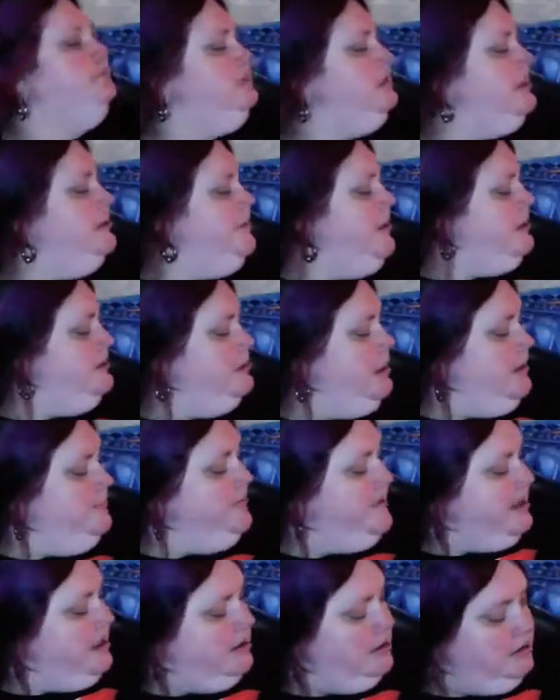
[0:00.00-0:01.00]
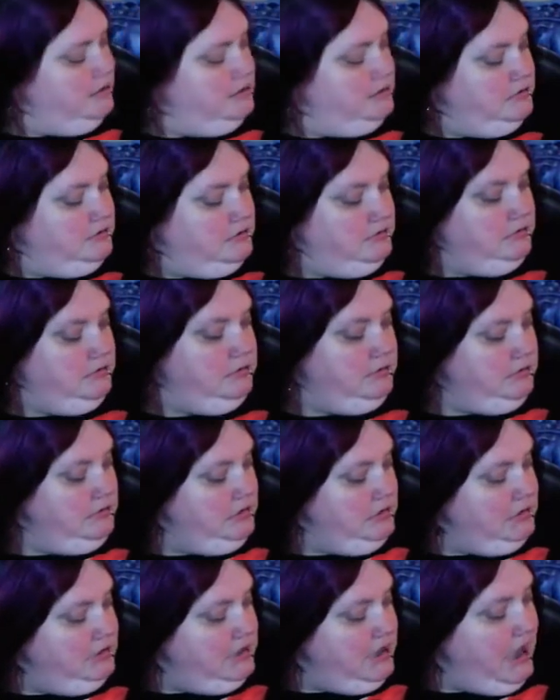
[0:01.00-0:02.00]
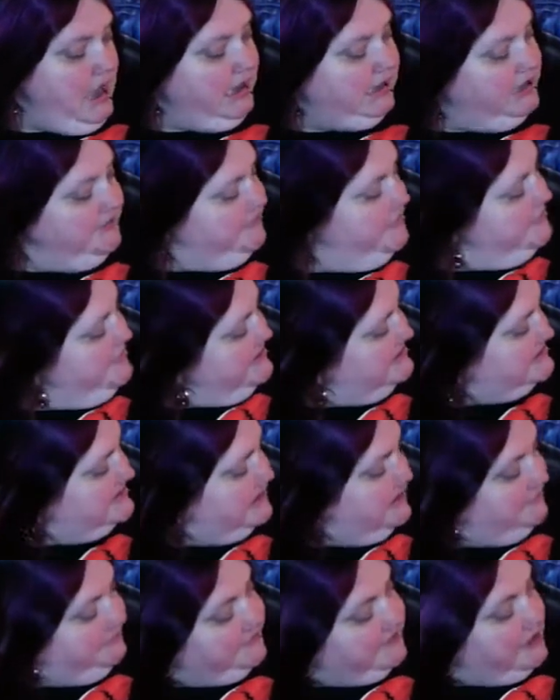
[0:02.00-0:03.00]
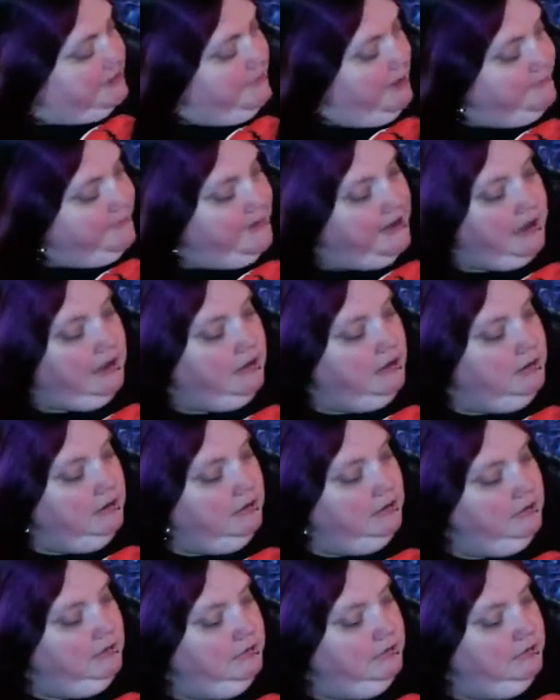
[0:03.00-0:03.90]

Come on, up here. I'll give you a biscuit if you come up here.